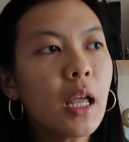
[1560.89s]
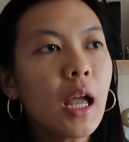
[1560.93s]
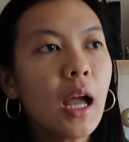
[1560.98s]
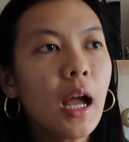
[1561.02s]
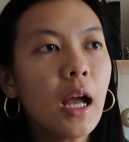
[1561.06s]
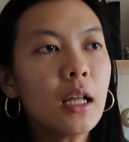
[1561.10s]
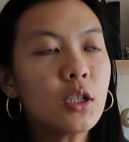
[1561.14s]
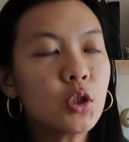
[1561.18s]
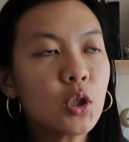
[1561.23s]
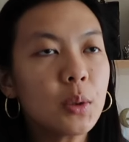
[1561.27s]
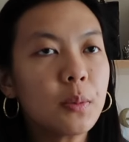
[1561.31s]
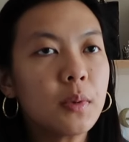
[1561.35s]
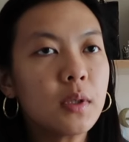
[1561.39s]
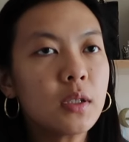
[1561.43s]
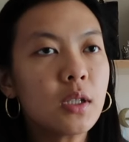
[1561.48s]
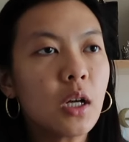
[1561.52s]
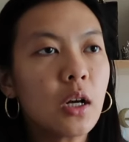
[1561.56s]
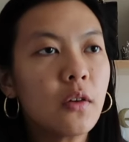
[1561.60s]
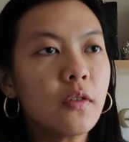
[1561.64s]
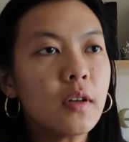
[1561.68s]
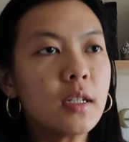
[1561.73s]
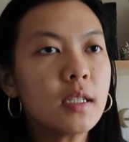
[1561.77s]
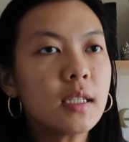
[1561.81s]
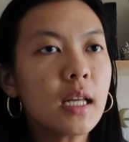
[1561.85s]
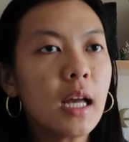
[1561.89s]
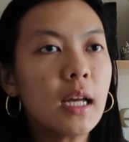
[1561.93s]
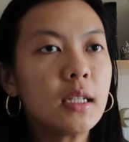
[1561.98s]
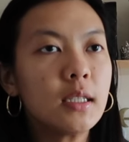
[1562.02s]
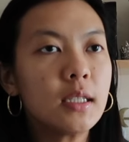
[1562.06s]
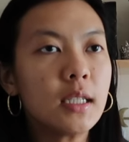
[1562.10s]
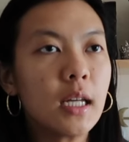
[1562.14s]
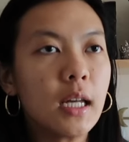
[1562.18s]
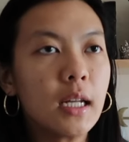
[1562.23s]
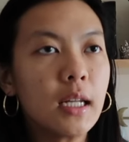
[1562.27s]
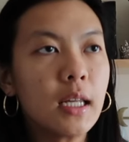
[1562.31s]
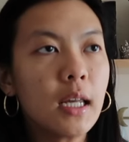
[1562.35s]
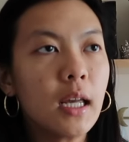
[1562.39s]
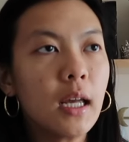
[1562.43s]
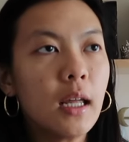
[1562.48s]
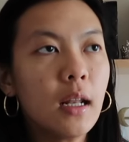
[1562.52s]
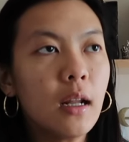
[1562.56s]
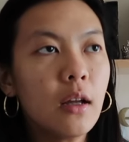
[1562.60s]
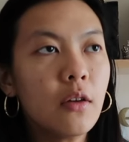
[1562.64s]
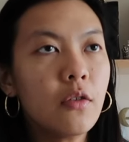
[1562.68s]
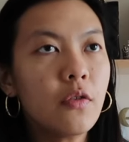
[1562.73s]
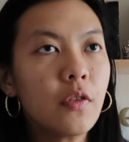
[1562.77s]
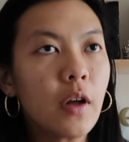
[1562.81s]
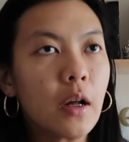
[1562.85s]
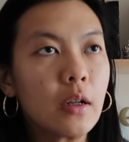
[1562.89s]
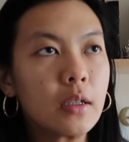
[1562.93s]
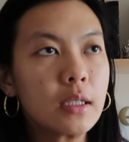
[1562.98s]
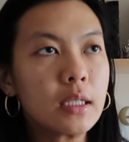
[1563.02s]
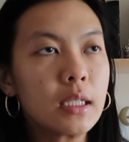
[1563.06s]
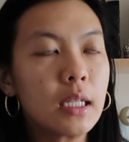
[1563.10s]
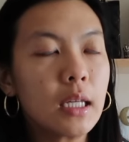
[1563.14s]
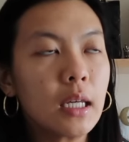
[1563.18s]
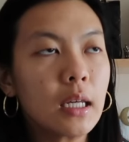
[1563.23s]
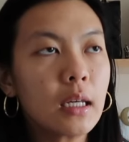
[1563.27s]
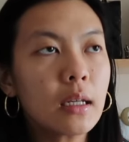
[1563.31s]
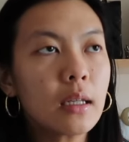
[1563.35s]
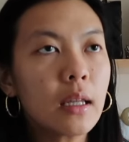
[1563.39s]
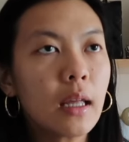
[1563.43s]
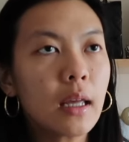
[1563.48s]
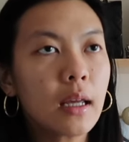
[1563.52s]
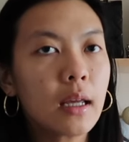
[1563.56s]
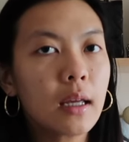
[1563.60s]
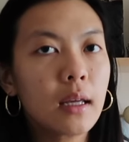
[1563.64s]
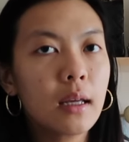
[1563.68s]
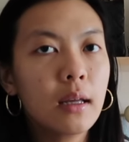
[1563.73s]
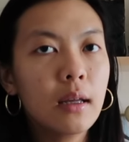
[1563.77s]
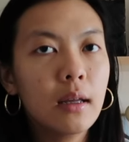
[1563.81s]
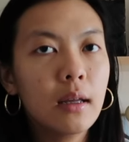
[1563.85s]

at Shepherd's Harvest I did get a felting, like